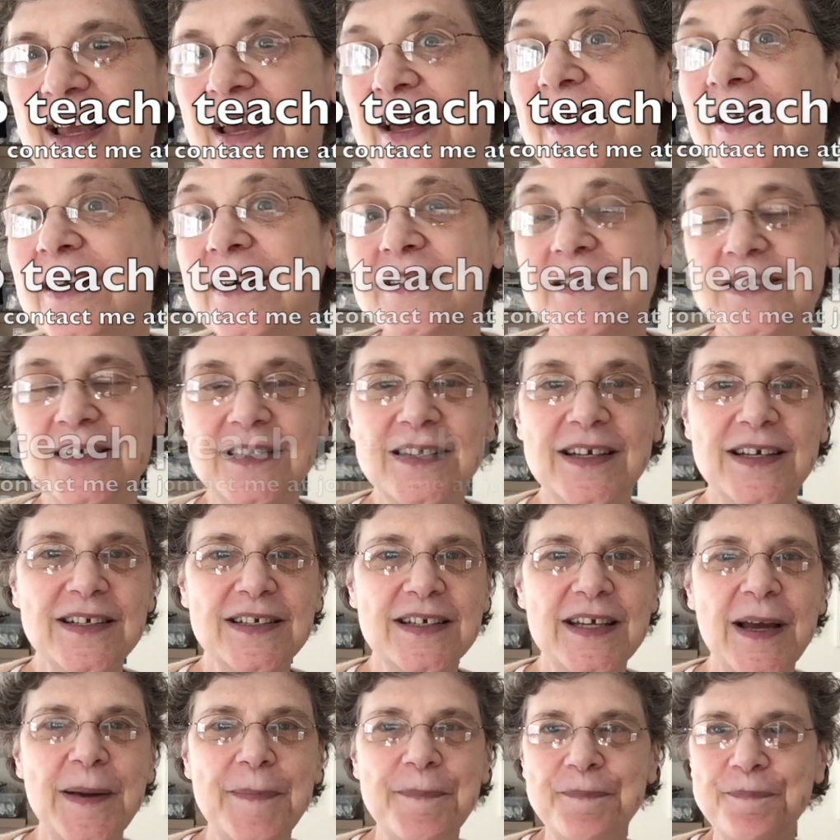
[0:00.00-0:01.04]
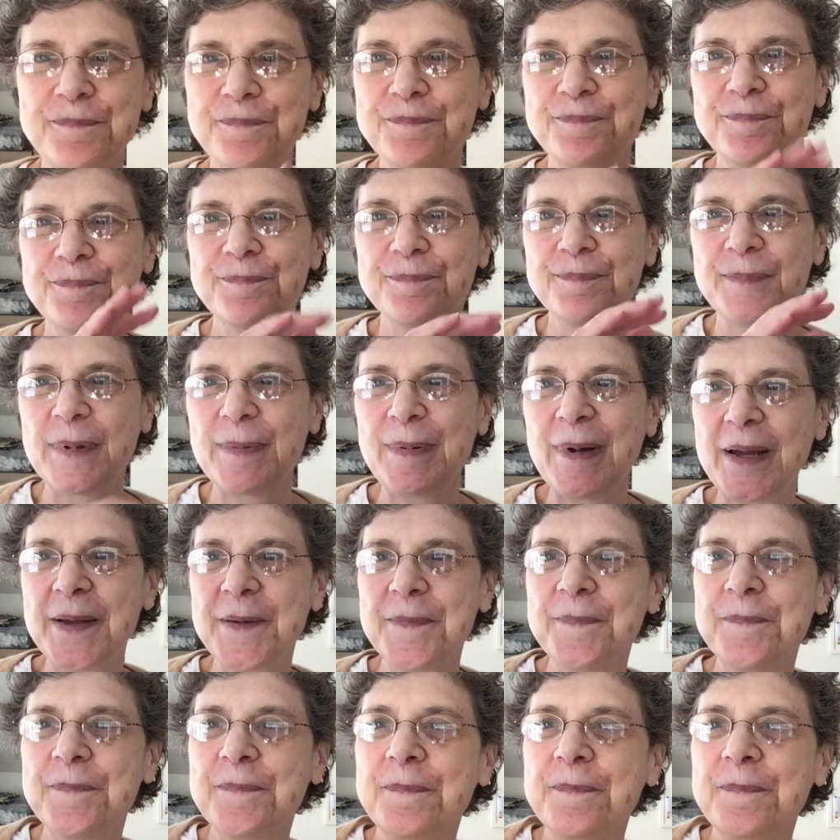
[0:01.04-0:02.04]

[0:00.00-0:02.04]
And I'll see you next time. Bye-bye.